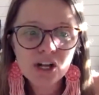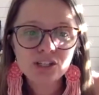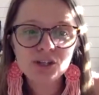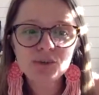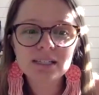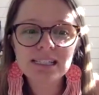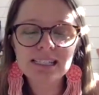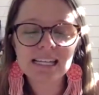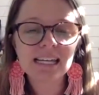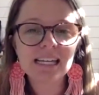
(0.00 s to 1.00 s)
you would
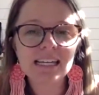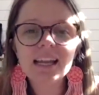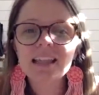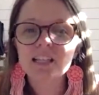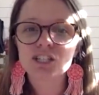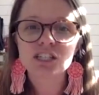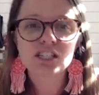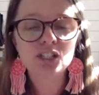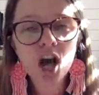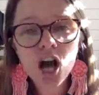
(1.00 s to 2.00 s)
see that she's
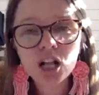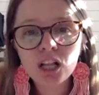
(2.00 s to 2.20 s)
a dog